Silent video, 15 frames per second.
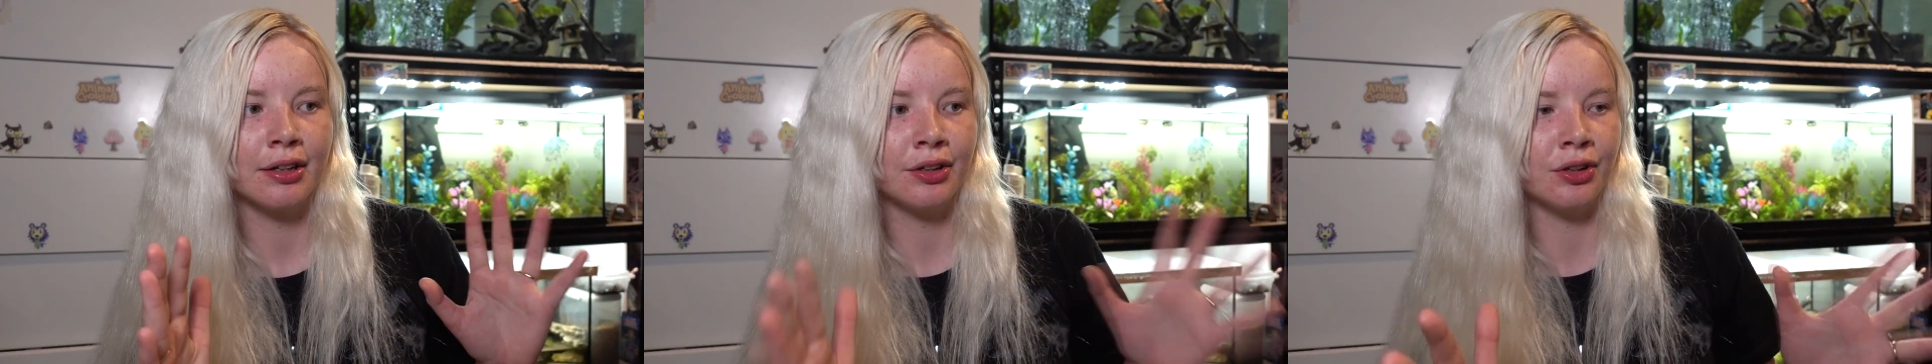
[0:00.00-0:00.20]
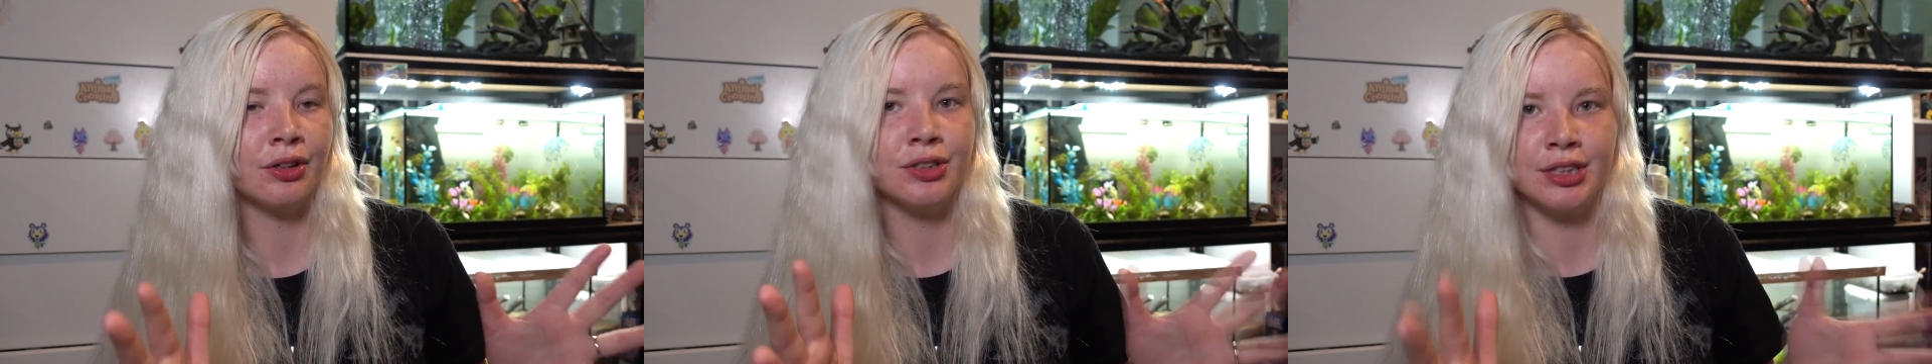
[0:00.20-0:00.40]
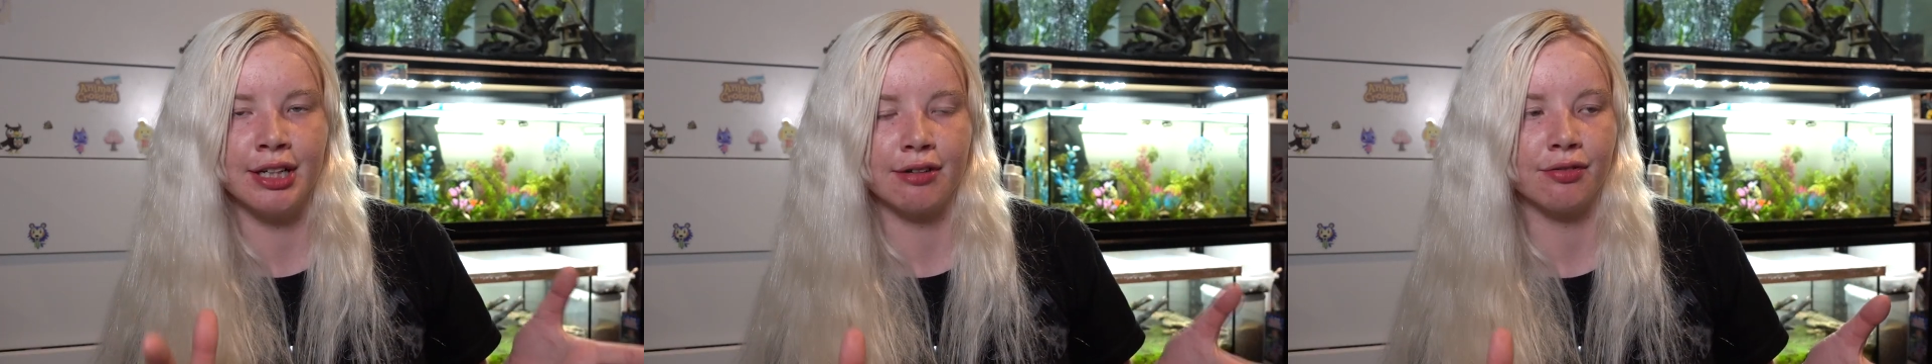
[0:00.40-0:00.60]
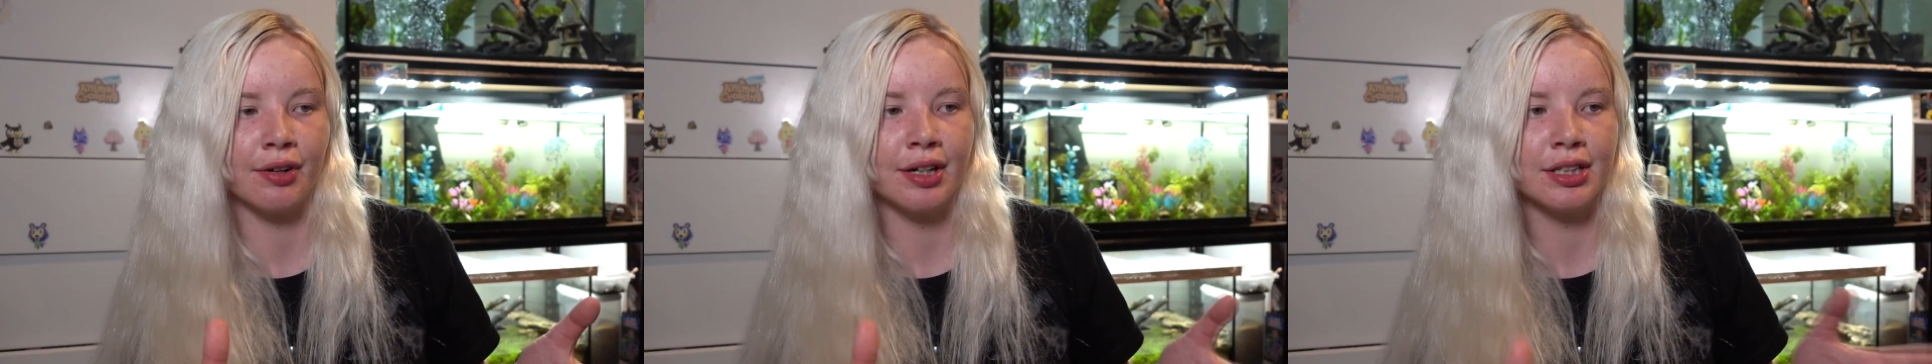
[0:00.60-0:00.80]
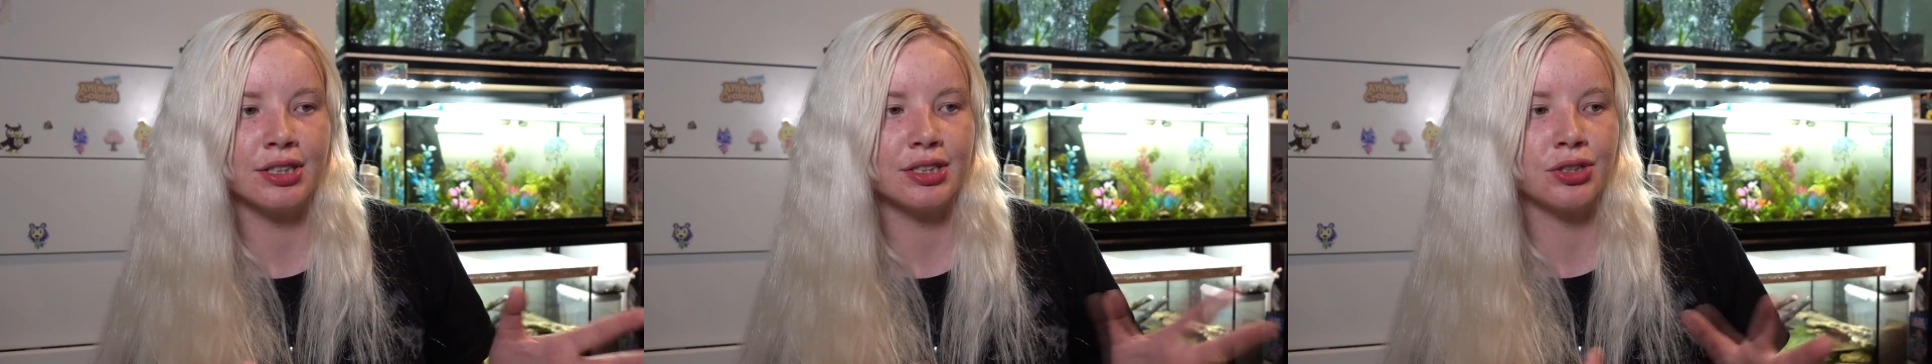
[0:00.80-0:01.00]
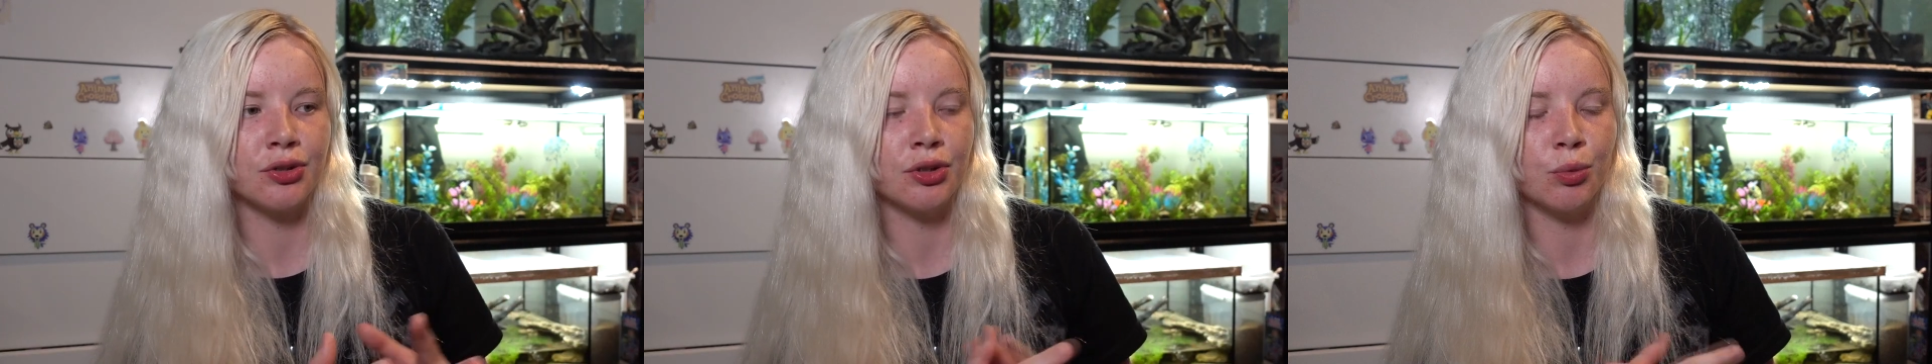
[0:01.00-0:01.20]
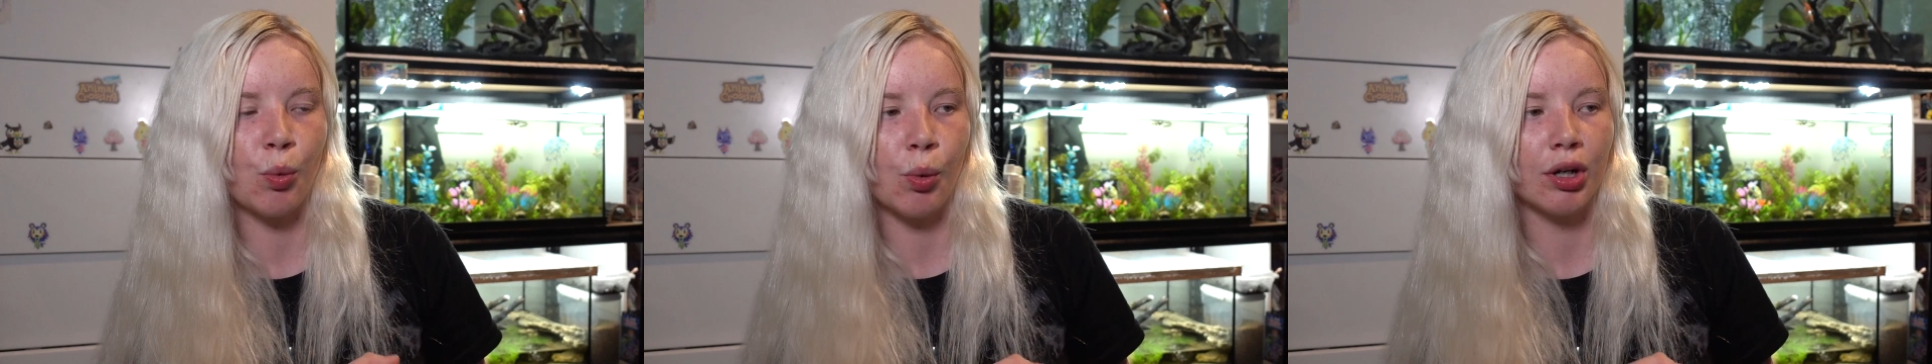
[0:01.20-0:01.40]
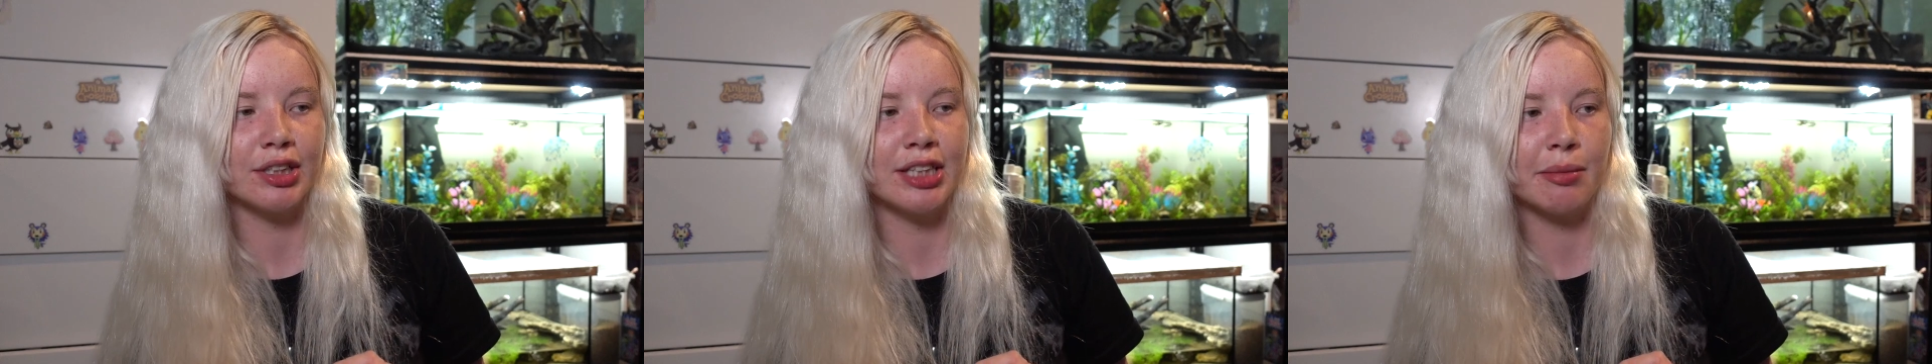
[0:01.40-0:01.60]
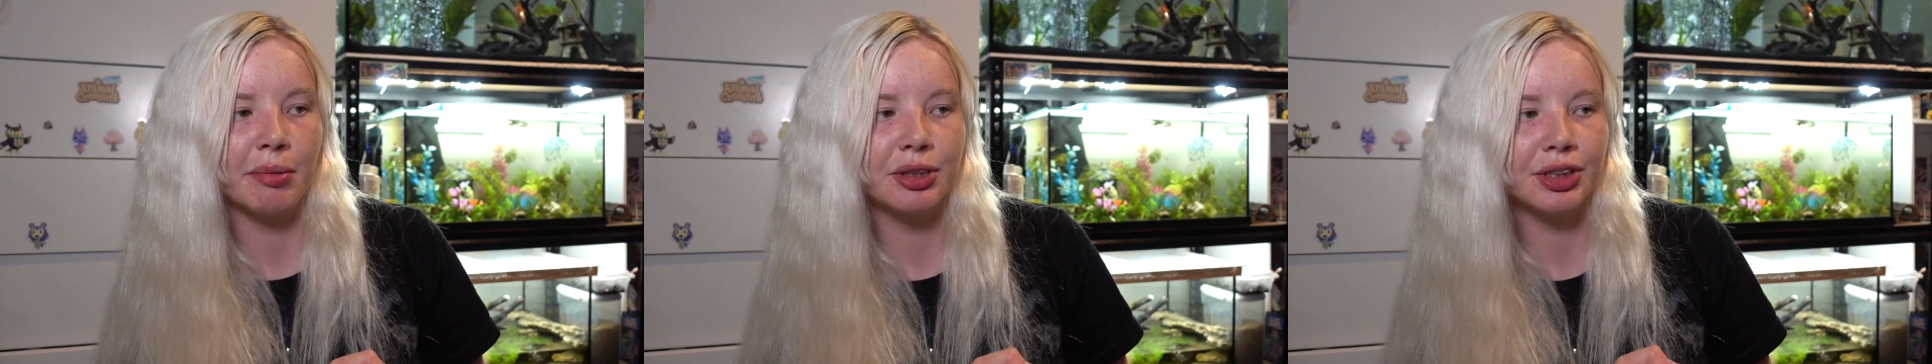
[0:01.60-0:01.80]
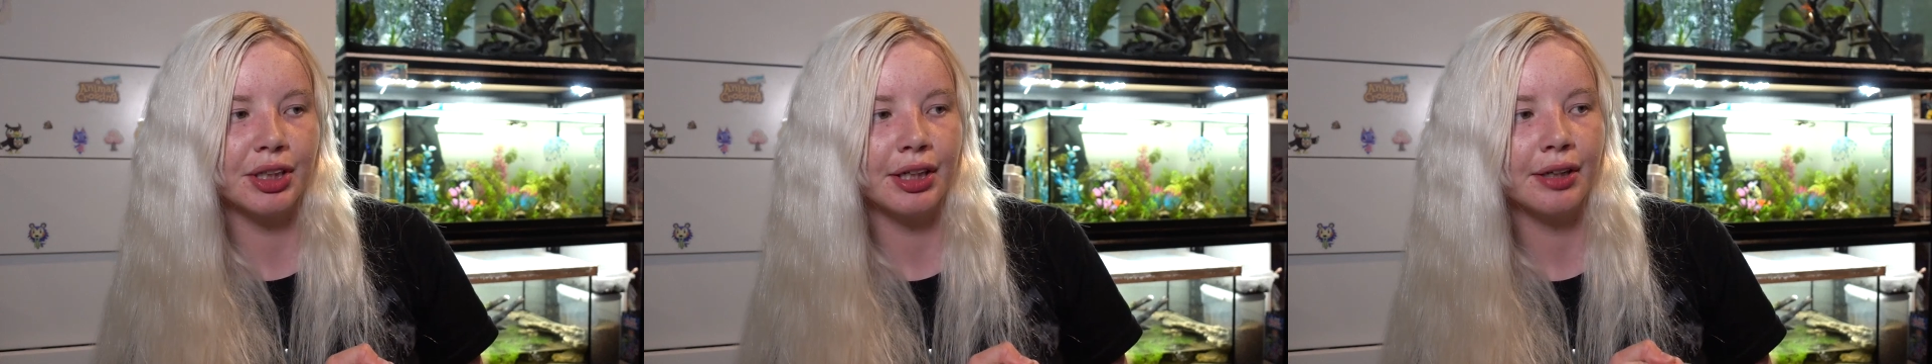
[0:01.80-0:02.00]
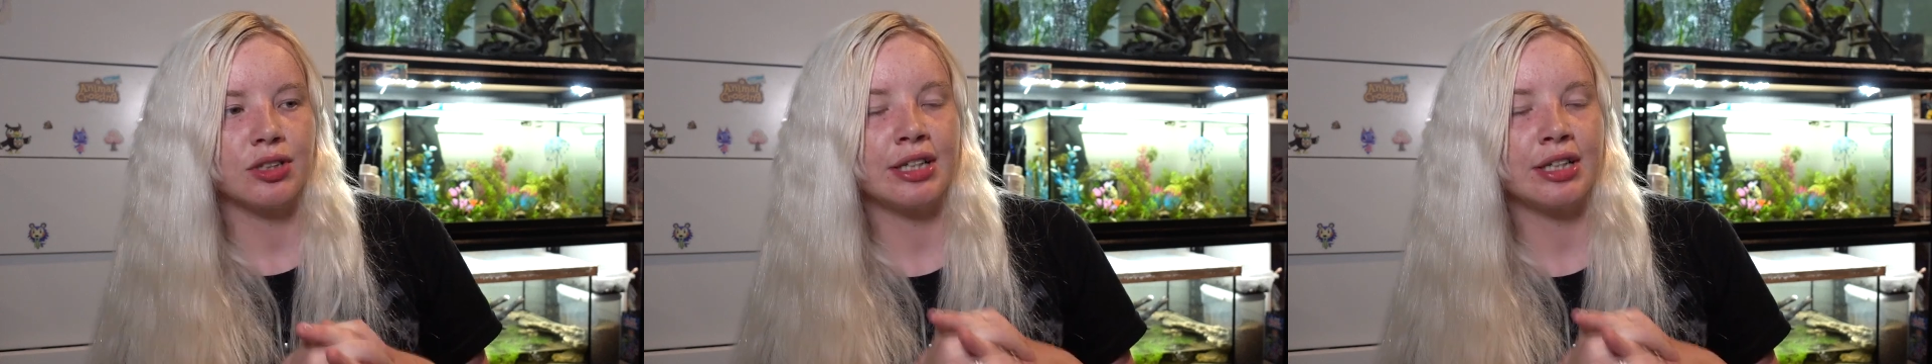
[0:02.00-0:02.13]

good difference to the water temperature,